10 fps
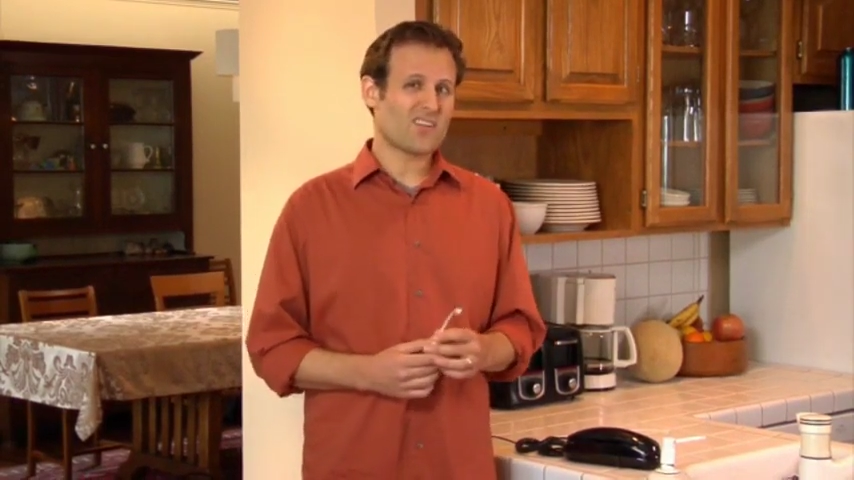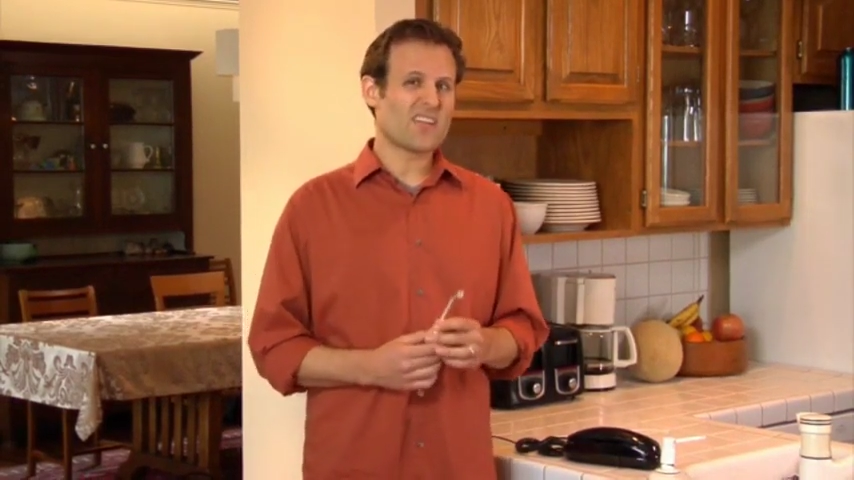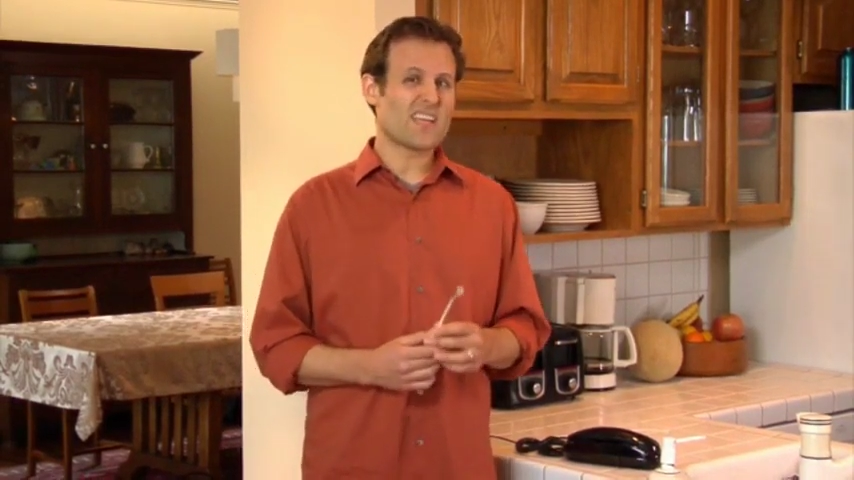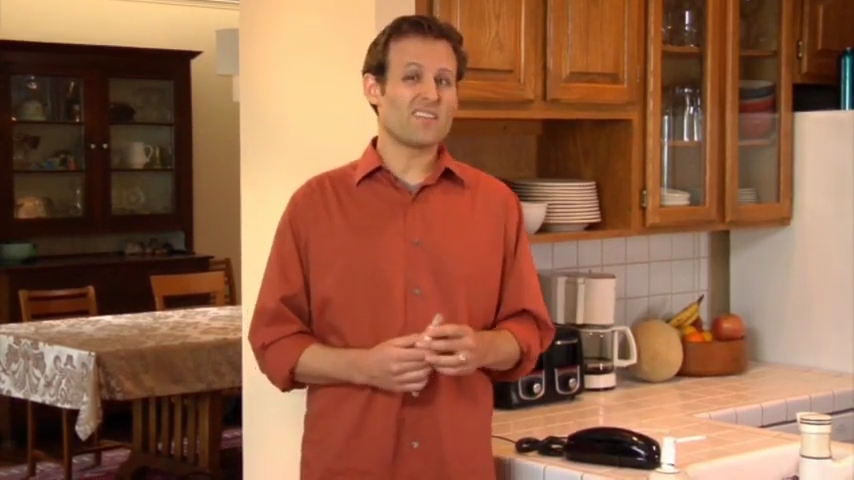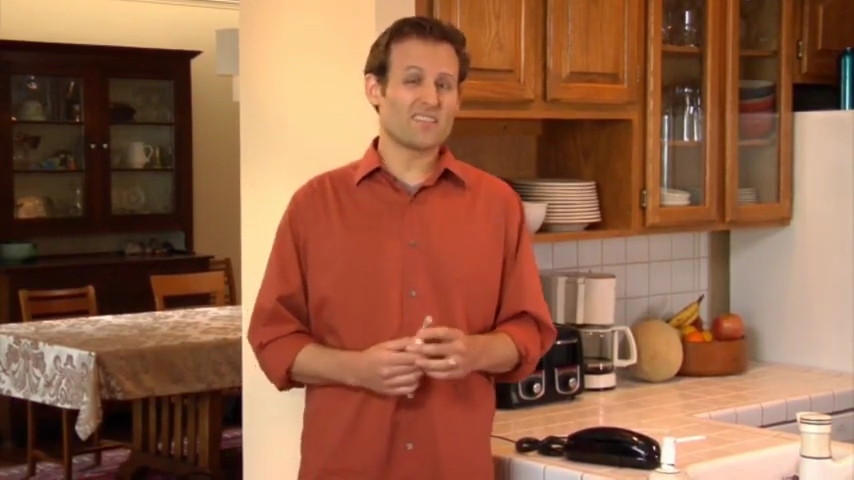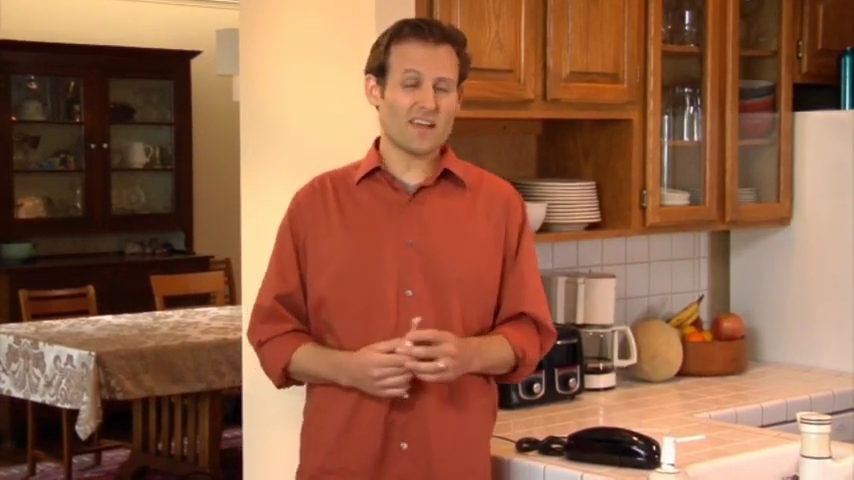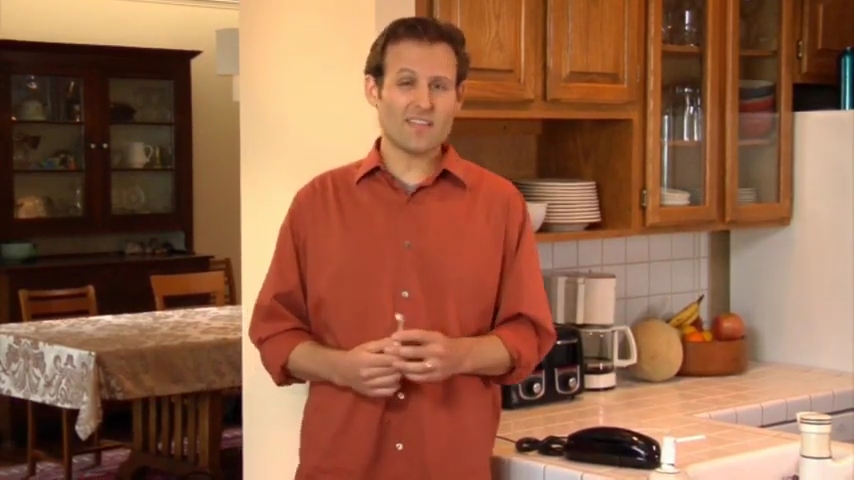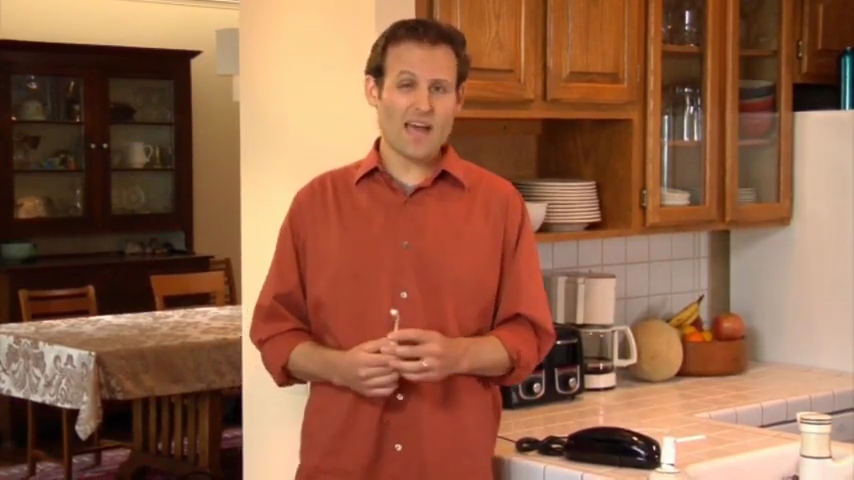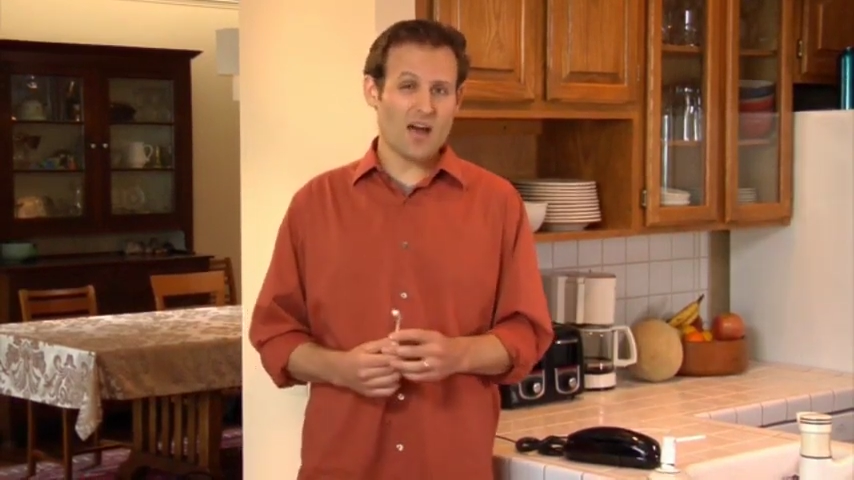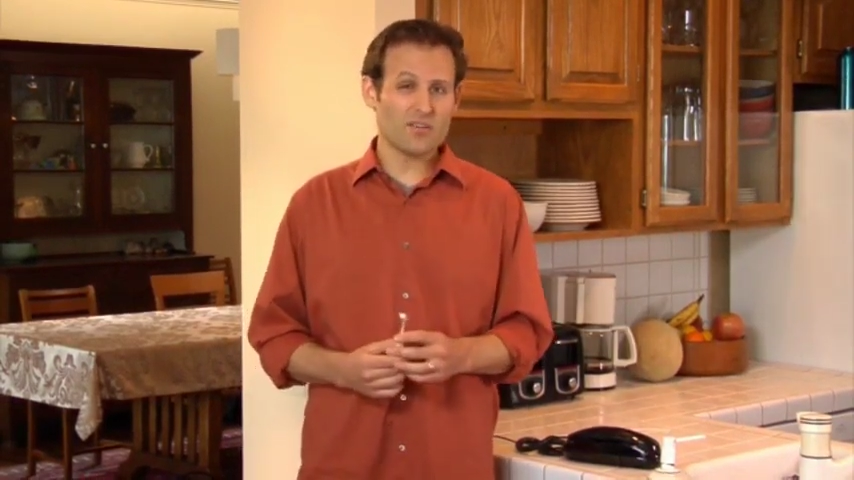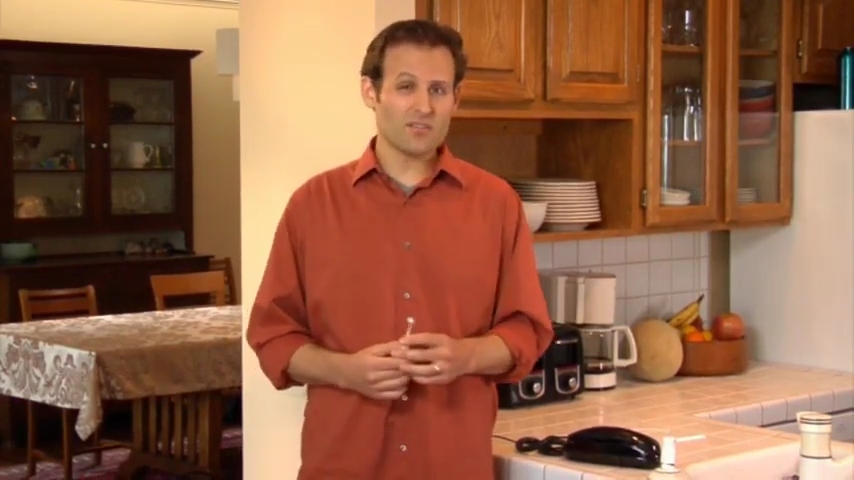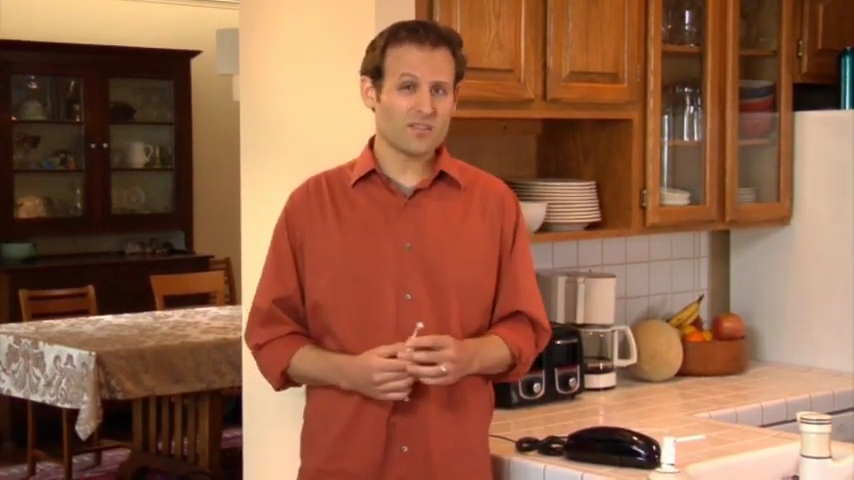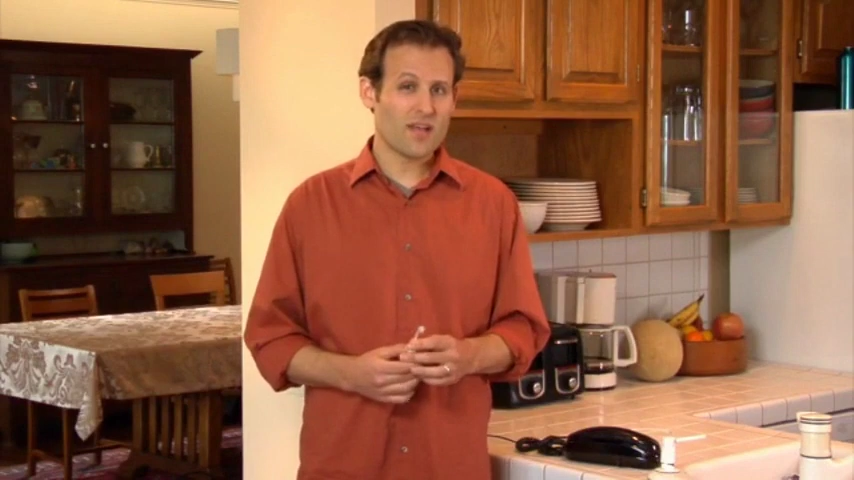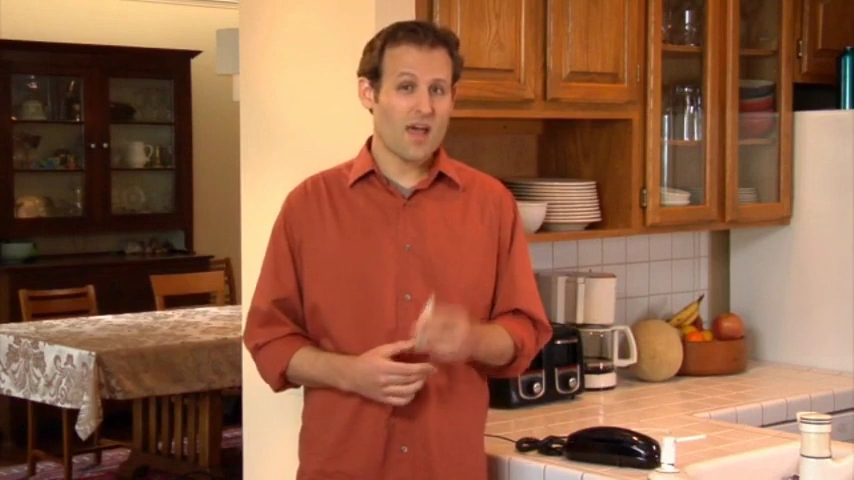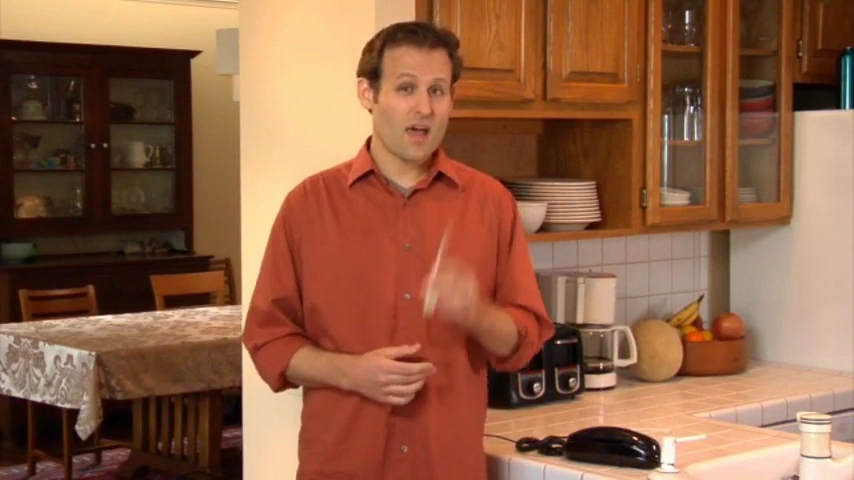tone inside the house,